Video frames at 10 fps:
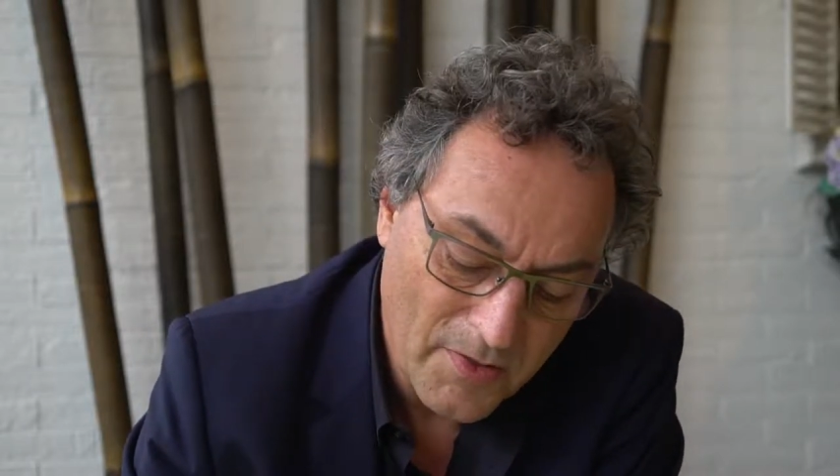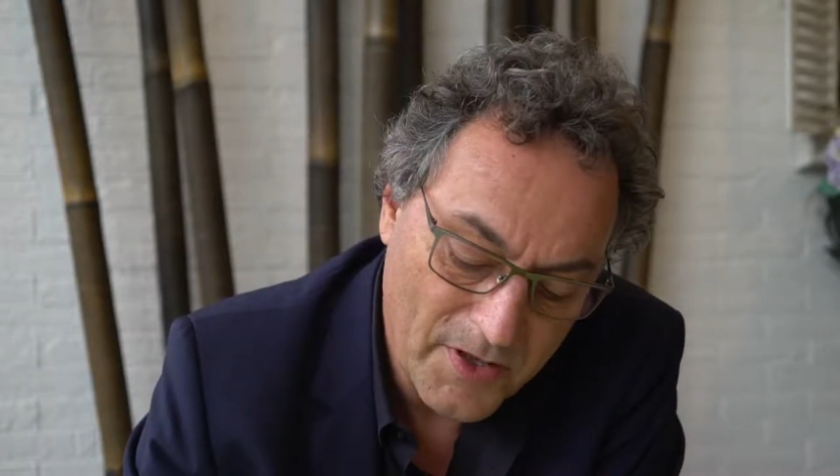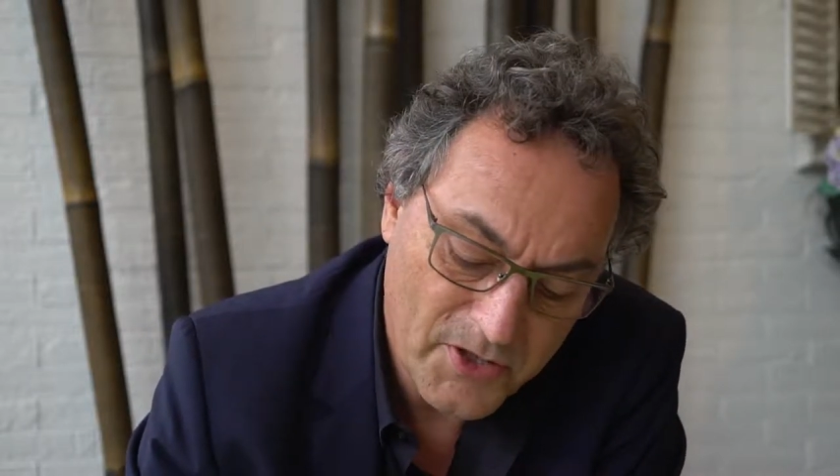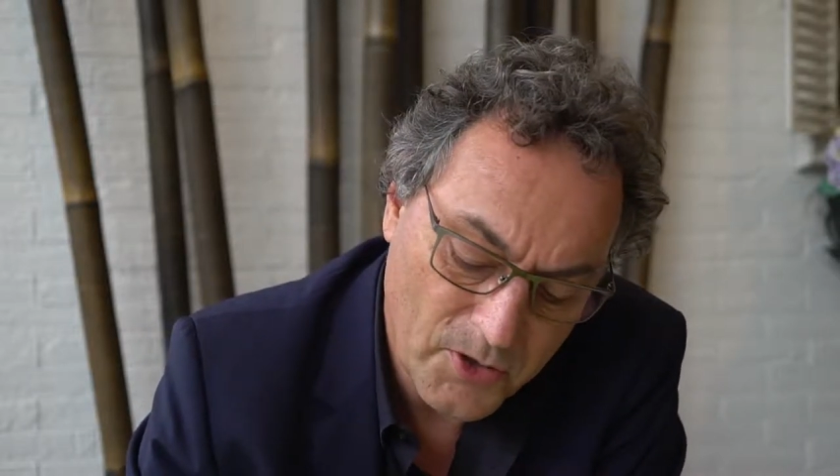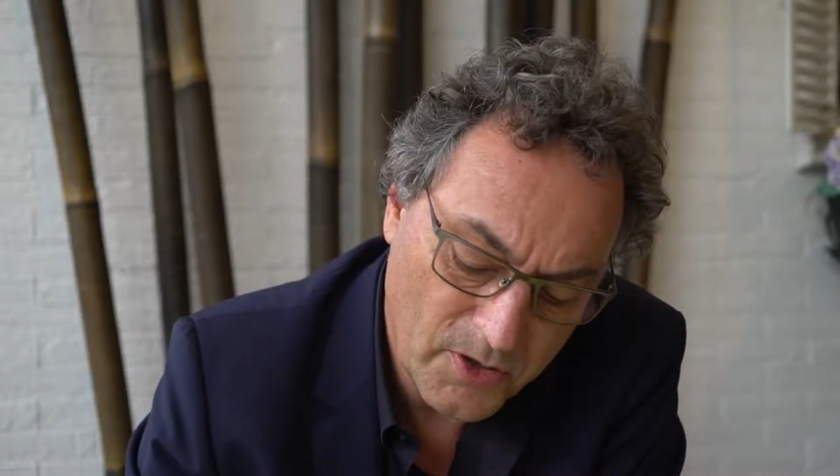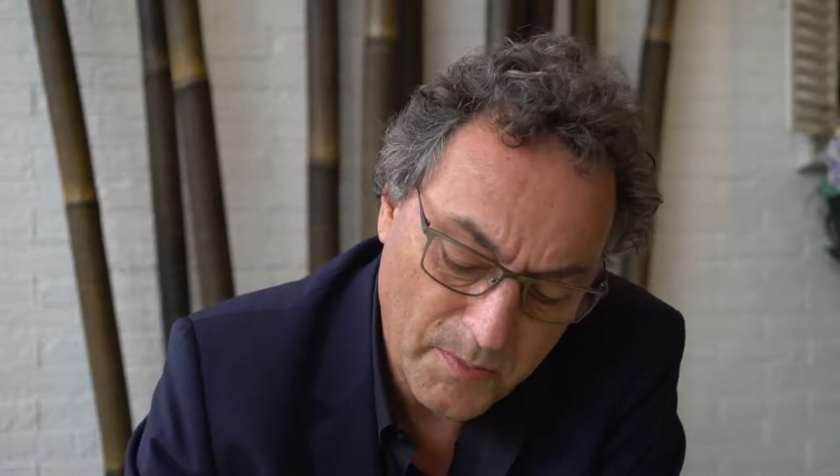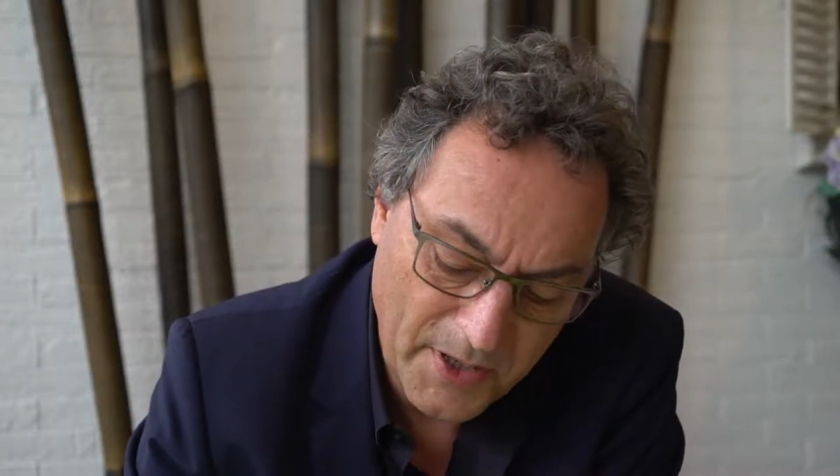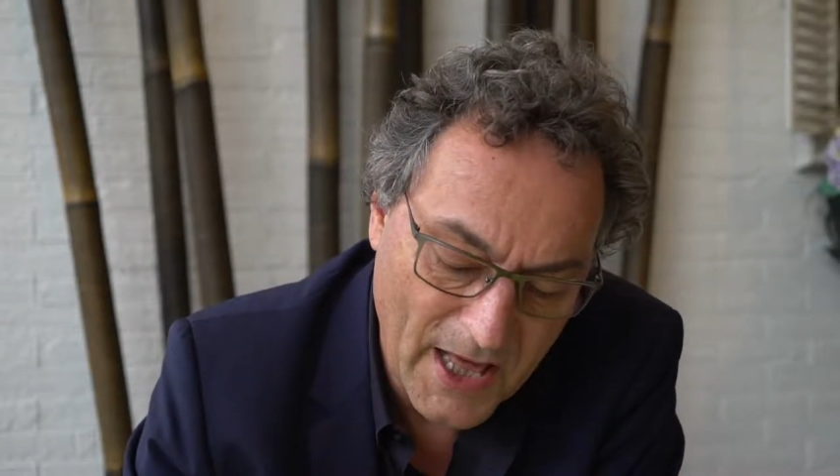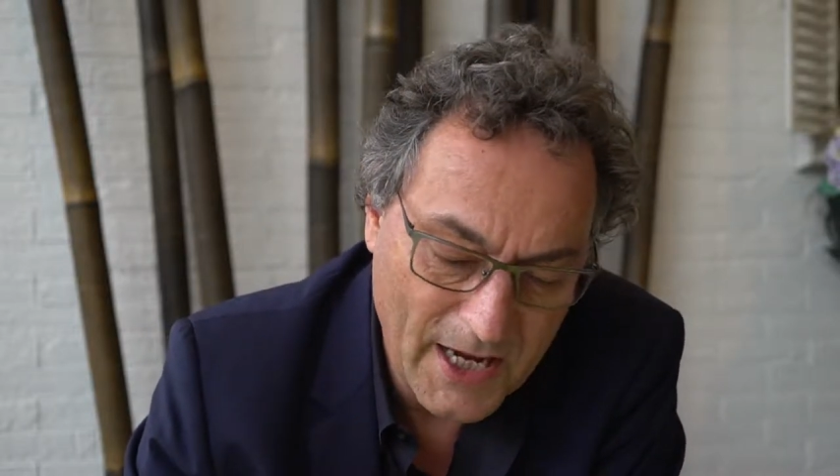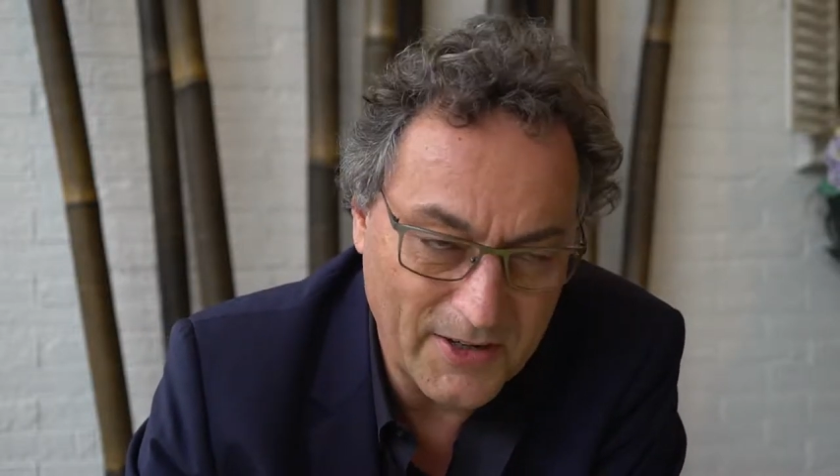this shouldn't
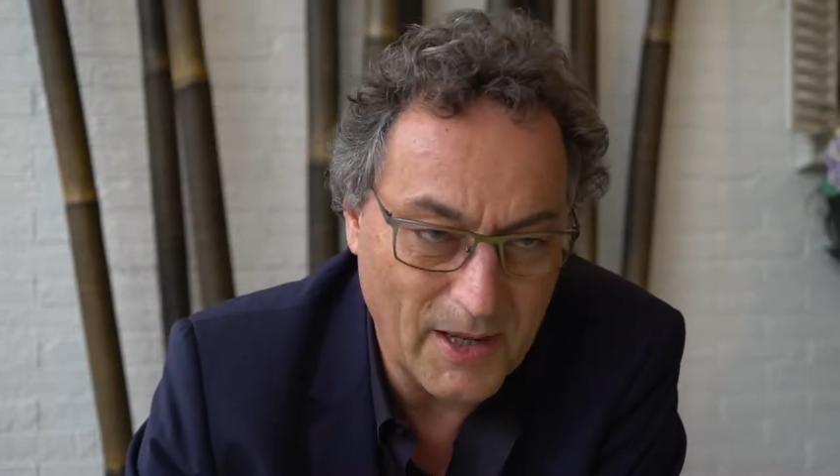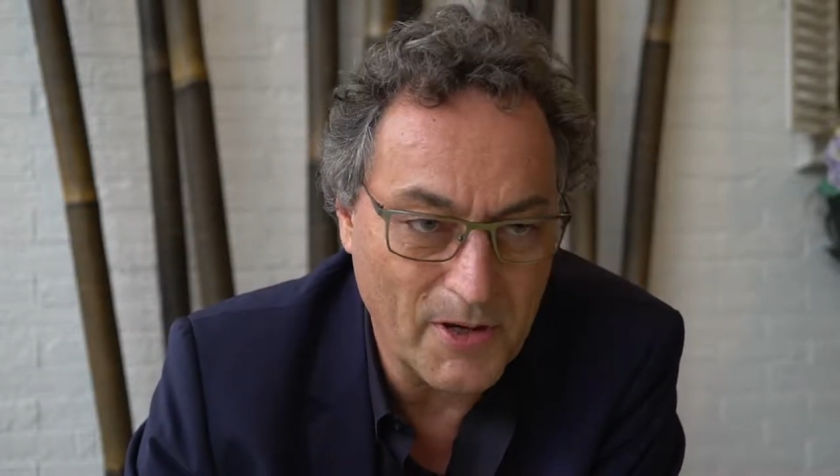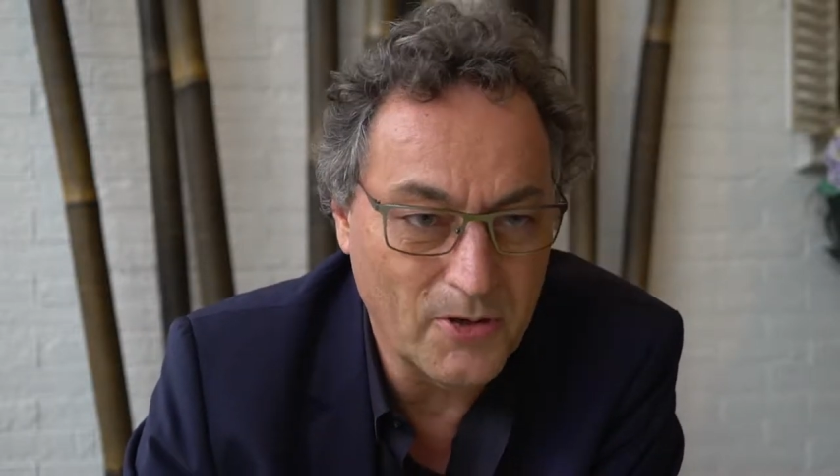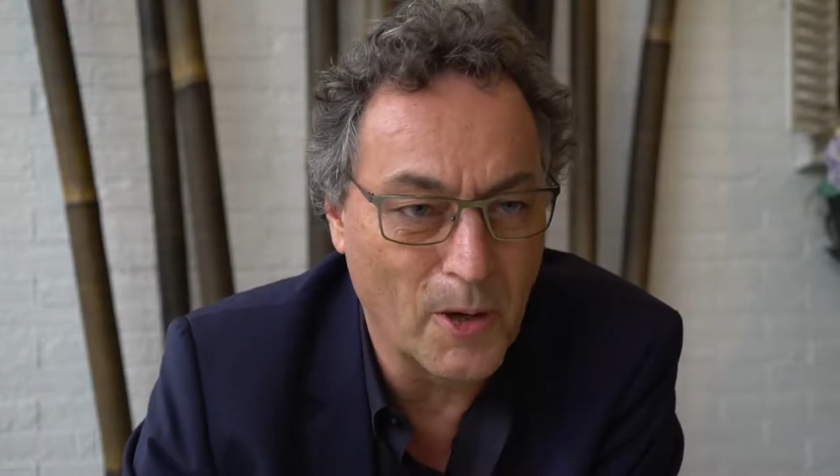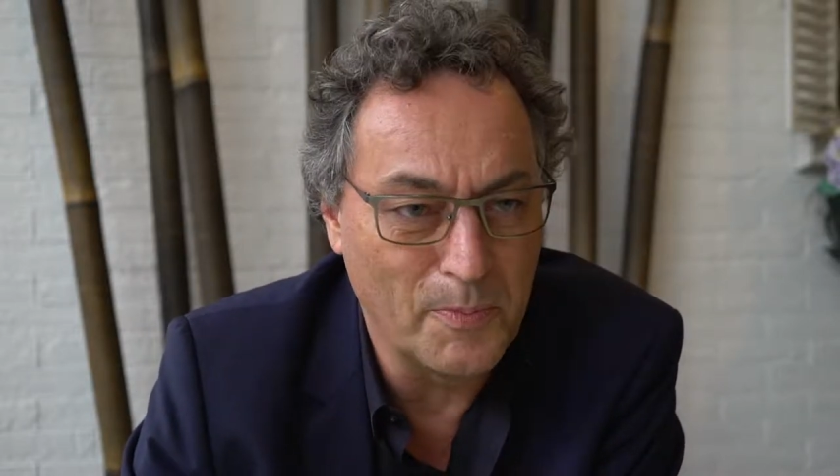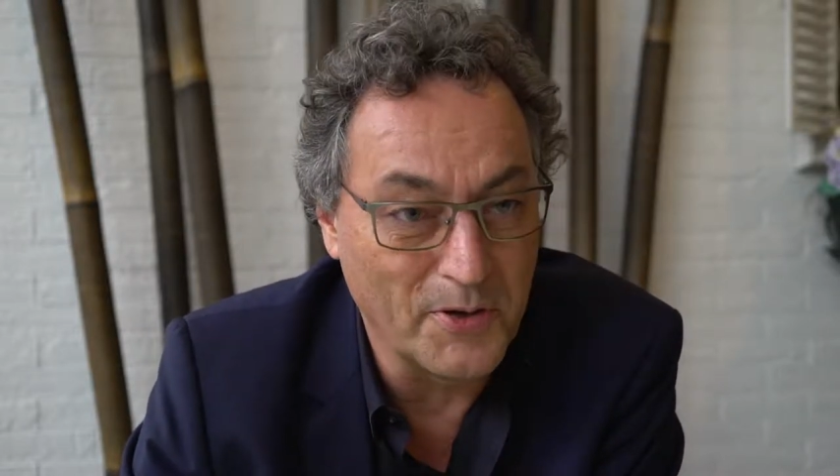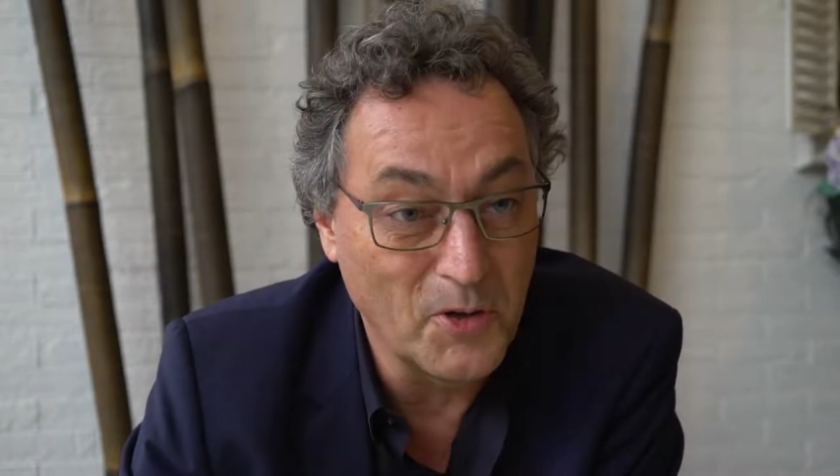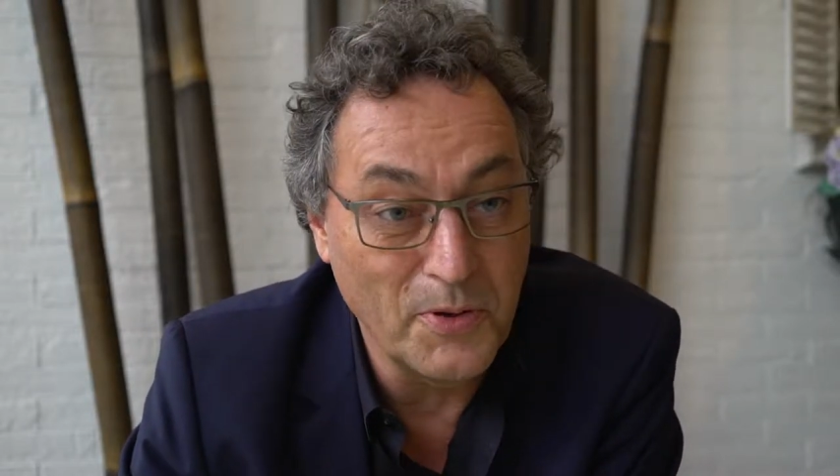be an academic topic.